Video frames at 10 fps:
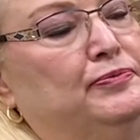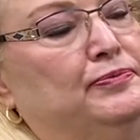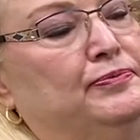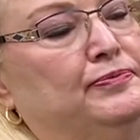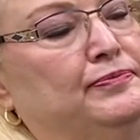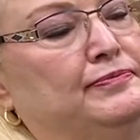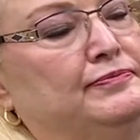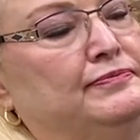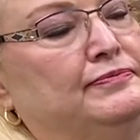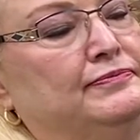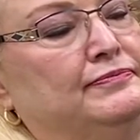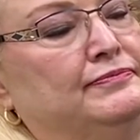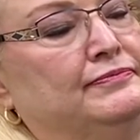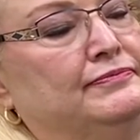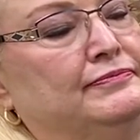
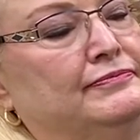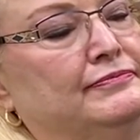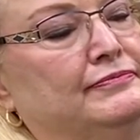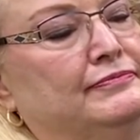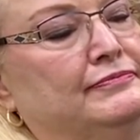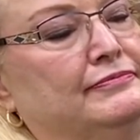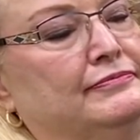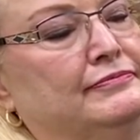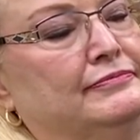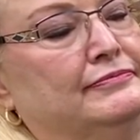Nothing is said.